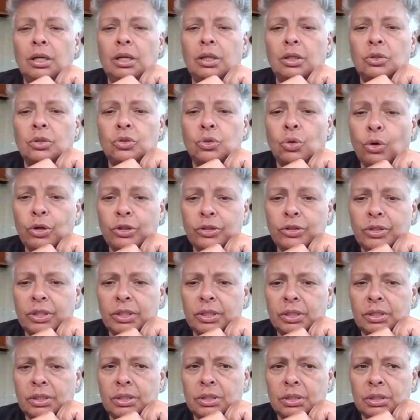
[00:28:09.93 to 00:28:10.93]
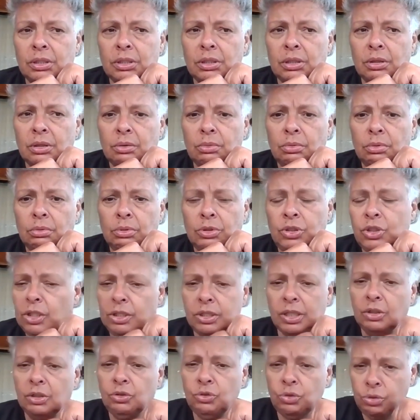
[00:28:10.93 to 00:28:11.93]
sources, which is
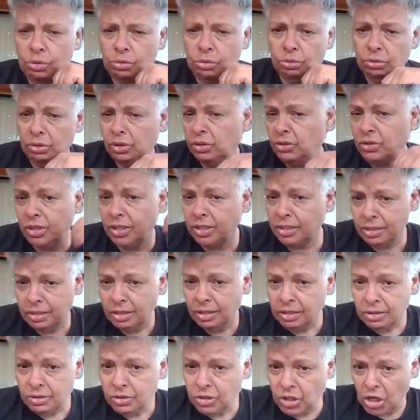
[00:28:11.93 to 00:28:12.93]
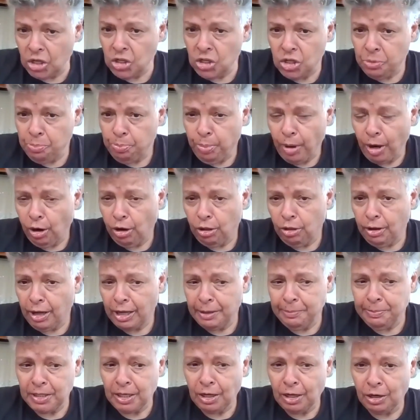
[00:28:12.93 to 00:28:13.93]
untrue. It's just changing
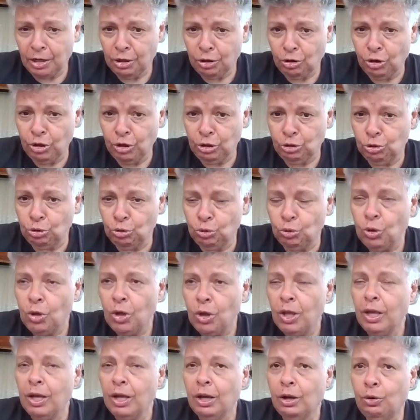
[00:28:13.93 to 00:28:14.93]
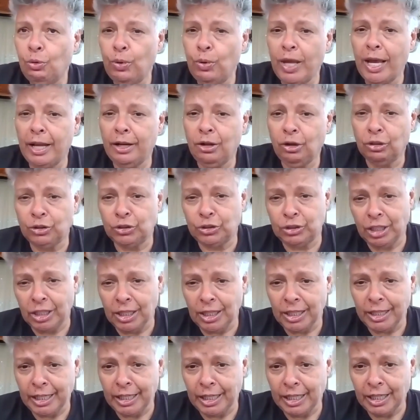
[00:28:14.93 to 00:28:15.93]
paradigms are going to create
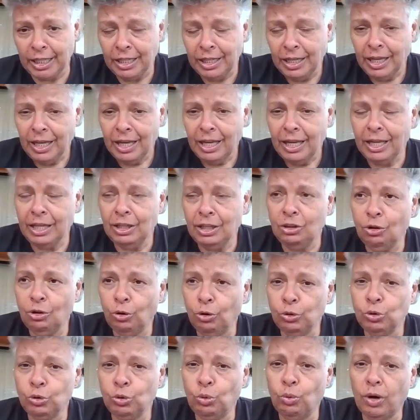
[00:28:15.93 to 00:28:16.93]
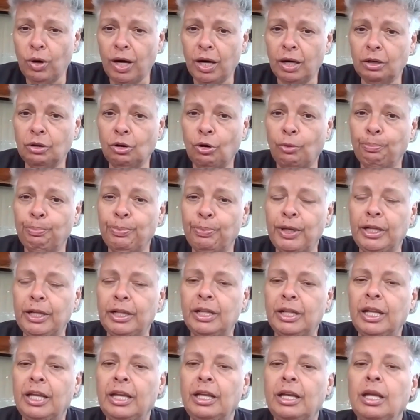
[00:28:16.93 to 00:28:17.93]
hostility in those who are
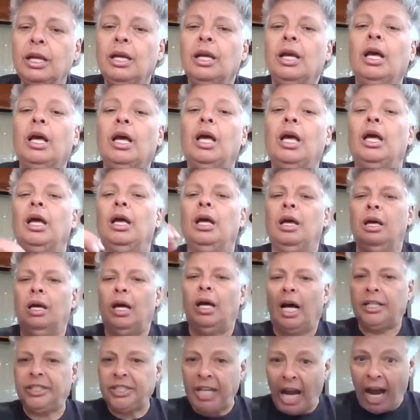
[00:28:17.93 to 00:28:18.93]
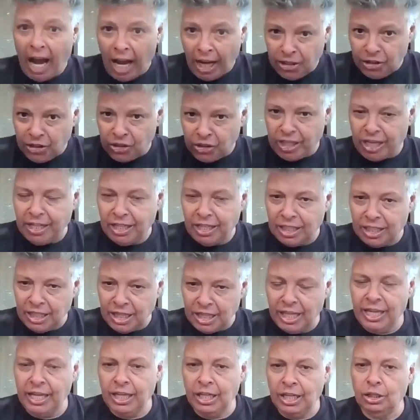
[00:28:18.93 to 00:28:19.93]
completely attached and
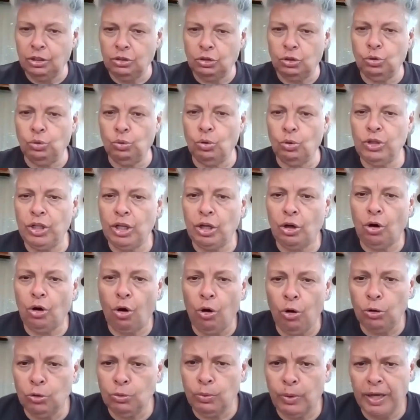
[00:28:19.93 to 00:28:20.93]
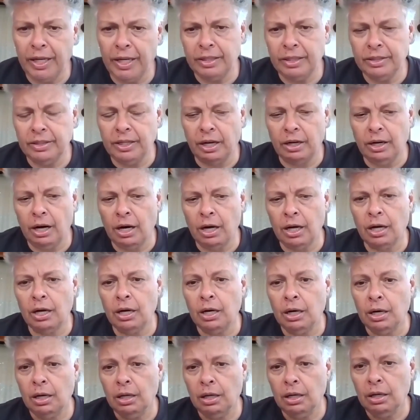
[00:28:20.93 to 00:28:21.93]
cling to the old ways that are
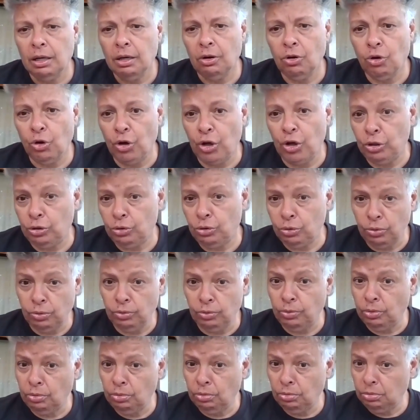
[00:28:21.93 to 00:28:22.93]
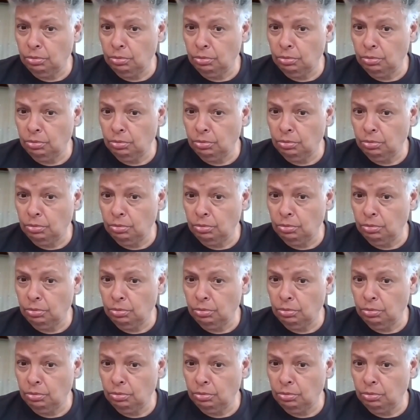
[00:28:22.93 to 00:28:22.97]
going to